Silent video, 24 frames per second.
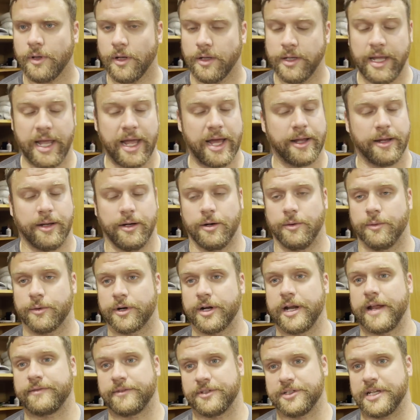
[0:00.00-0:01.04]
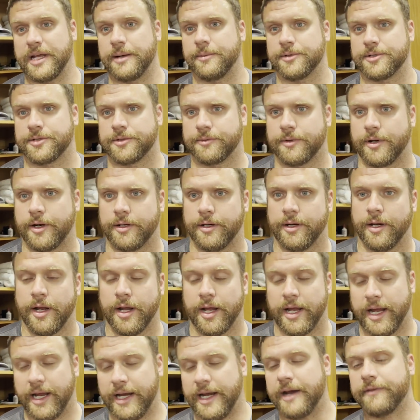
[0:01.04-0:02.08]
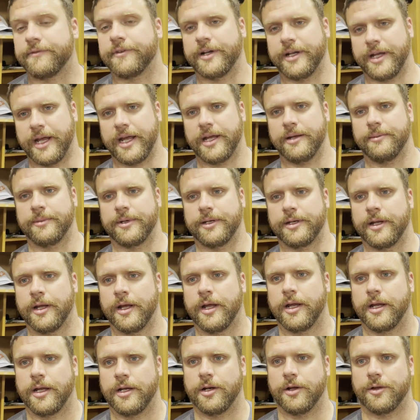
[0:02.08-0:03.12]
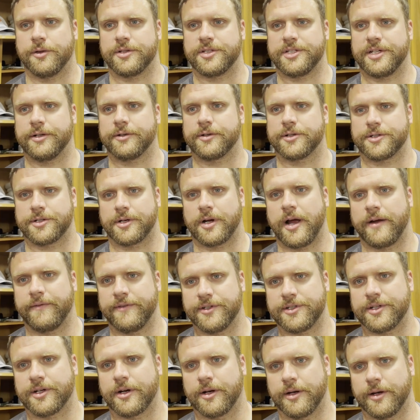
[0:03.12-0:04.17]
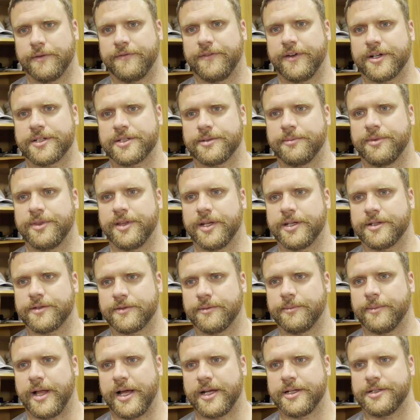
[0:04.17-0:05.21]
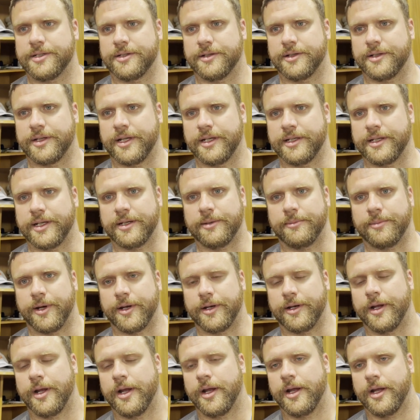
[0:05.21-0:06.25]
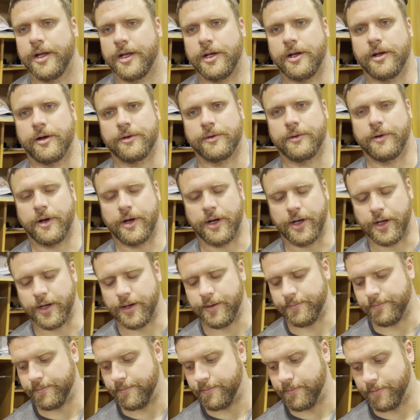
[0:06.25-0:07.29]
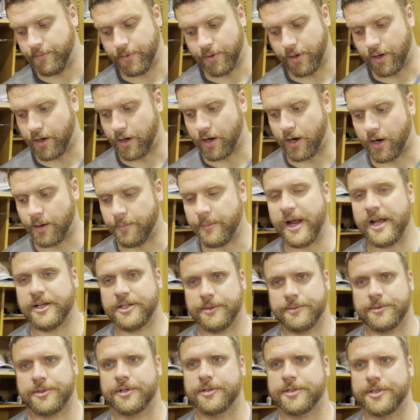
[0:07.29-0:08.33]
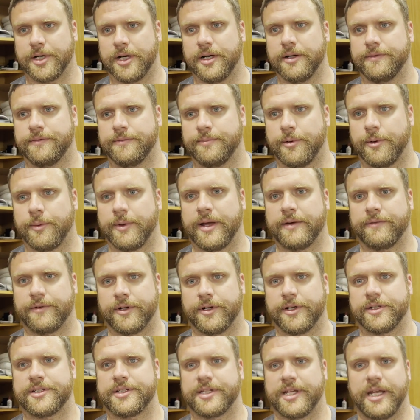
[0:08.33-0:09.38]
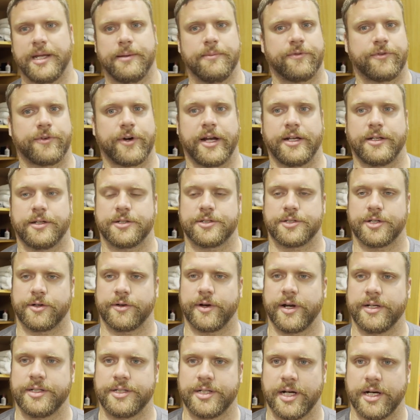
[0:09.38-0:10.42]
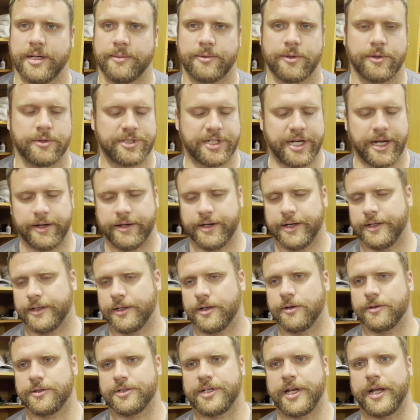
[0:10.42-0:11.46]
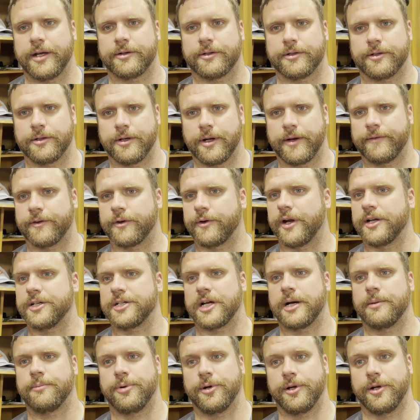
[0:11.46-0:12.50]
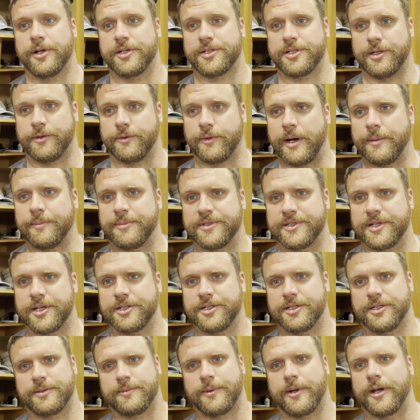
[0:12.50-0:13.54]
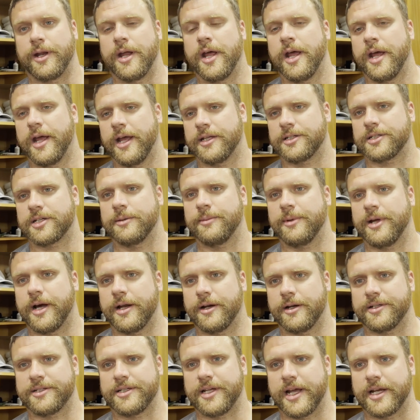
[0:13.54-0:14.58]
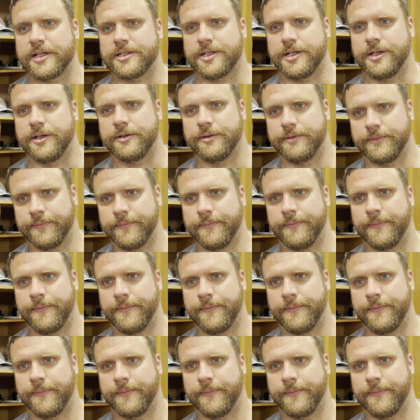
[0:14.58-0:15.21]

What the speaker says: Yeah, you know, we're going to have to establish a run in every game. And, you know, the Steelers are obviously going to fix some things from last year that they did. But, you know, our matchups are tough, but we have a good scheme. Frank does a great job. Coach Callahan, Coach Taylor have a great job putting us in the right positions. But it's going to be on us to execute.